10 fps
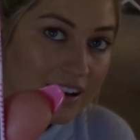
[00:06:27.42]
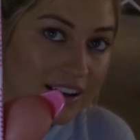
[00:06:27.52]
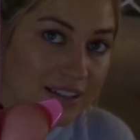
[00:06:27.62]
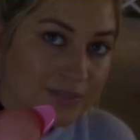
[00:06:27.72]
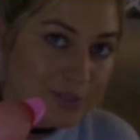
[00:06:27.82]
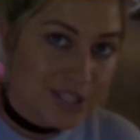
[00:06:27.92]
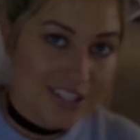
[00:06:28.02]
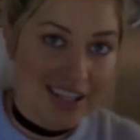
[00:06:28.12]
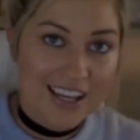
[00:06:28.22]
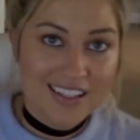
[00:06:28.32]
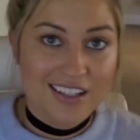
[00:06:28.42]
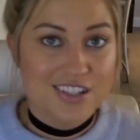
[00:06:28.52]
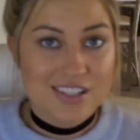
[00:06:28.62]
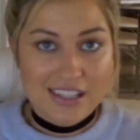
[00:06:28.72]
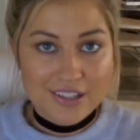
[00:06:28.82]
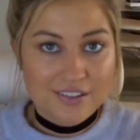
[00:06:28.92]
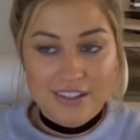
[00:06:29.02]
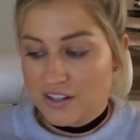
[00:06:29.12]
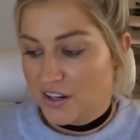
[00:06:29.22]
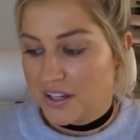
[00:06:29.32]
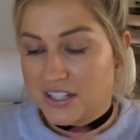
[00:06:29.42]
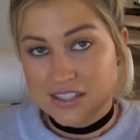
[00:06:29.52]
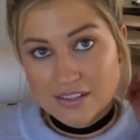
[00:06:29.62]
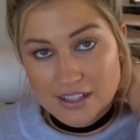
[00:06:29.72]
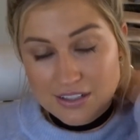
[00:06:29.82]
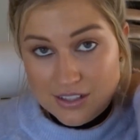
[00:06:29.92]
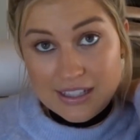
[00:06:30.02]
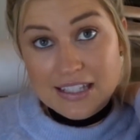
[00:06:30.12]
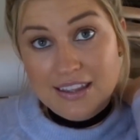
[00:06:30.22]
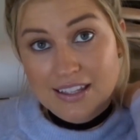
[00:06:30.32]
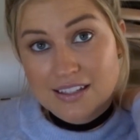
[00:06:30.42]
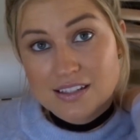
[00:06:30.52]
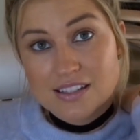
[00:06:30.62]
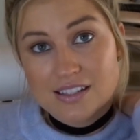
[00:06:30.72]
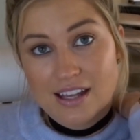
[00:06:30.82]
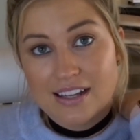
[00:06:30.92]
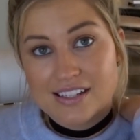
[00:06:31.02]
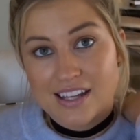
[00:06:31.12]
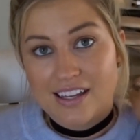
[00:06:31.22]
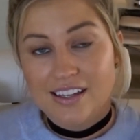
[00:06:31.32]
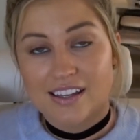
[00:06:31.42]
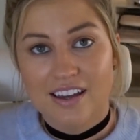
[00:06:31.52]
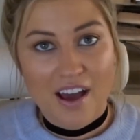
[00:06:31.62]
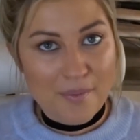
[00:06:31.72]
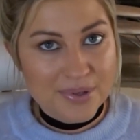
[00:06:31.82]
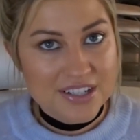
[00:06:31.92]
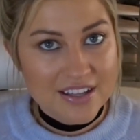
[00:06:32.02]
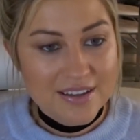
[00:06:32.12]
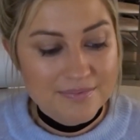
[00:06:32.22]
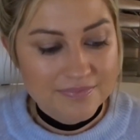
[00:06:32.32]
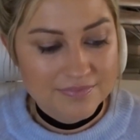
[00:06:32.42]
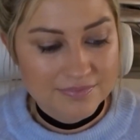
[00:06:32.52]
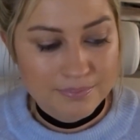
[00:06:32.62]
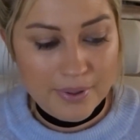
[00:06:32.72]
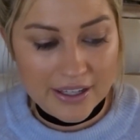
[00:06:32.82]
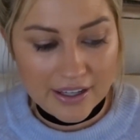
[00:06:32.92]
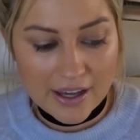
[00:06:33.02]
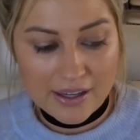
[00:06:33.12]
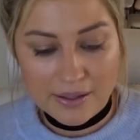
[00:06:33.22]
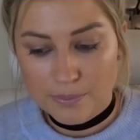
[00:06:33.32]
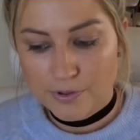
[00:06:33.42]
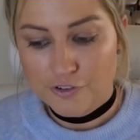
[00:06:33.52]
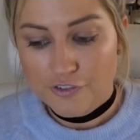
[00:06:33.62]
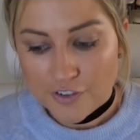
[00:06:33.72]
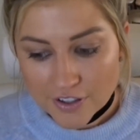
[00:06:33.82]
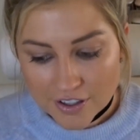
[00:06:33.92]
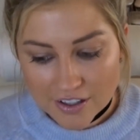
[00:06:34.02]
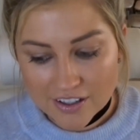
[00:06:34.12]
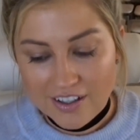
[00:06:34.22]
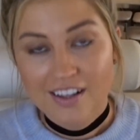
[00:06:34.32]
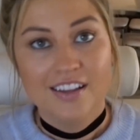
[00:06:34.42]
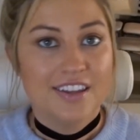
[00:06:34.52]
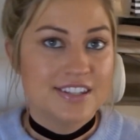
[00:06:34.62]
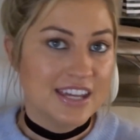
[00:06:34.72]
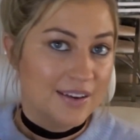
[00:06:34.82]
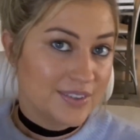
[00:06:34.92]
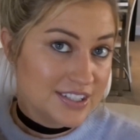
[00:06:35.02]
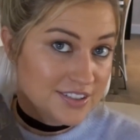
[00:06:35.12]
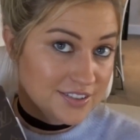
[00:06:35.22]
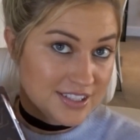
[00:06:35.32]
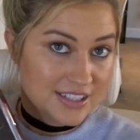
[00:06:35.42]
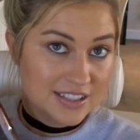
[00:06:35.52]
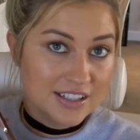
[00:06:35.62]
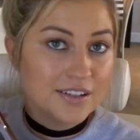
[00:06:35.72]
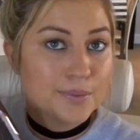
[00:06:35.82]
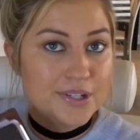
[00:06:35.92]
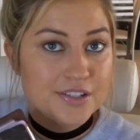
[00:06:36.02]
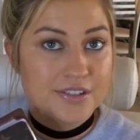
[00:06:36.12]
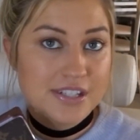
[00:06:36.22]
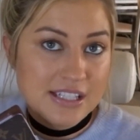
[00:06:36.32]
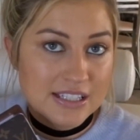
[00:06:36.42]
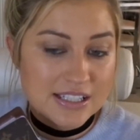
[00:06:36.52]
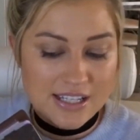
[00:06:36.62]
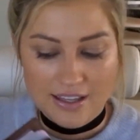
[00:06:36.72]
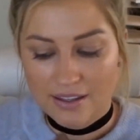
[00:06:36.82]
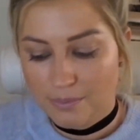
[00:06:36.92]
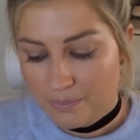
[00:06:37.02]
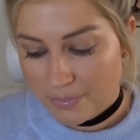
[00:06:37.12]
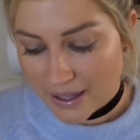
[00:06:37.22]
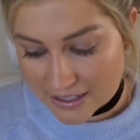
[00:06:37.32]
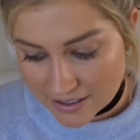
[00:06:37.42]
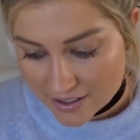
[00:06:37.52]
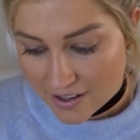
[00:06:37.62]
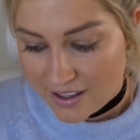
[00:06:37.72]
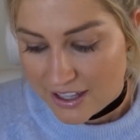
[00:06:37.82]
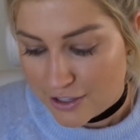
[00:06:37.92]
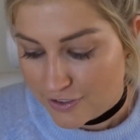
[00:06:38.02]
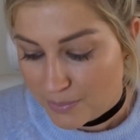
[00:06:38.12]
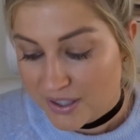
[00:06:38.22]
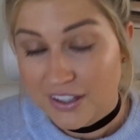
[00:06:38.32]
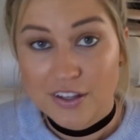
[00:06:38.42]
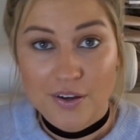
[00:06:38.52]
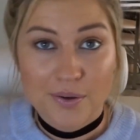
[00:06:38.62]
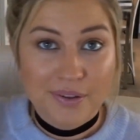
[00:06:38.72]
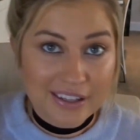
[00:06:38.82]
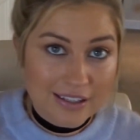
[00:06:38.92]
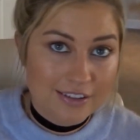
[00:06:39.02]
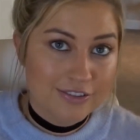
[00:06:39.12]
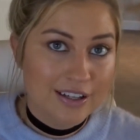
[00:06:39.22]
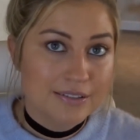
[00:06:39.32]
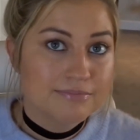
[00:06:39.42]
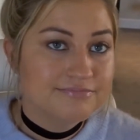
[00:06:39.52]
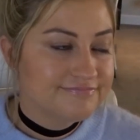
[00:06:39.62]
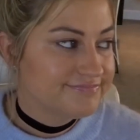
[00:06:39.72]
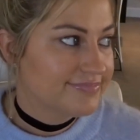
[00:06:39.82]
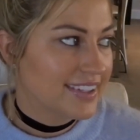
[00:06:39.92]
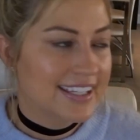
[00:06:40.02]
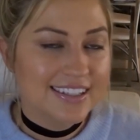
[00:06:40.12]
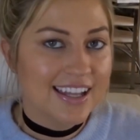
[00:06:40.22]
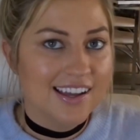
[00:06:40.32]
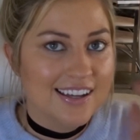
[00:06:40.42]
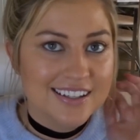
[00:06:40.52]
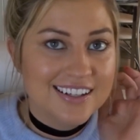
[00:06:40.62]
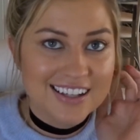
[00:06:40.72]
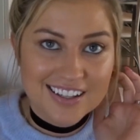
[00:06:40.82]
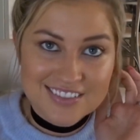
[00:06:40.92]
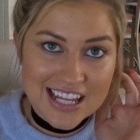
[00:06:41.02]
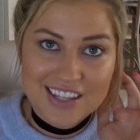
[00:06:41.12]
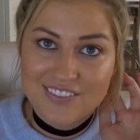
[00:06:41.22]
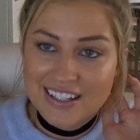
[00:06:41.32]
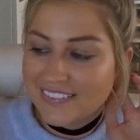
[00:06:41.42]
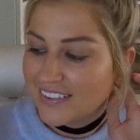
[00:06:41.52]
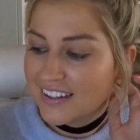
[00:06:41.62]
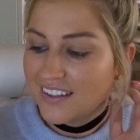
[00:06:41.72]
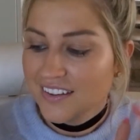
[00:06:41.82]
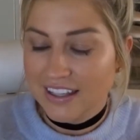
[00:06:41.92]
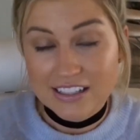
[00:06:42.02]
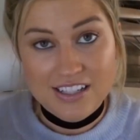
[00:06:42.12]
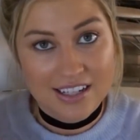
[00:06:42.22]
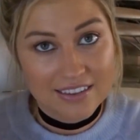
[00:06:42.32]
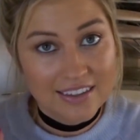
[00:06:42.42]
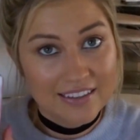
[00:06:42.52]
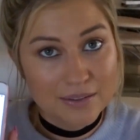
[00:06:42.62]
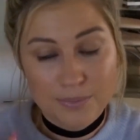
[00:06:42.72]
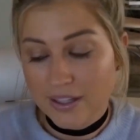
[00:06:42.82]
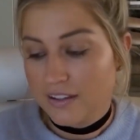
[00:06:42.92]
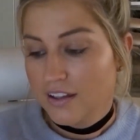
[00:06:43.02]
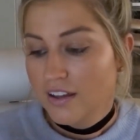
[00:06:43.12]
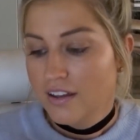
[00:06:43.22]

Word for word: um, which again, I just literally cross, like delete things as I accomplish them. But I prefer to have my to-do list in here, which you'll see in a second. But if I'm on the go, like if I'm in line and I have 10 minutes to kill, I can check this and be like,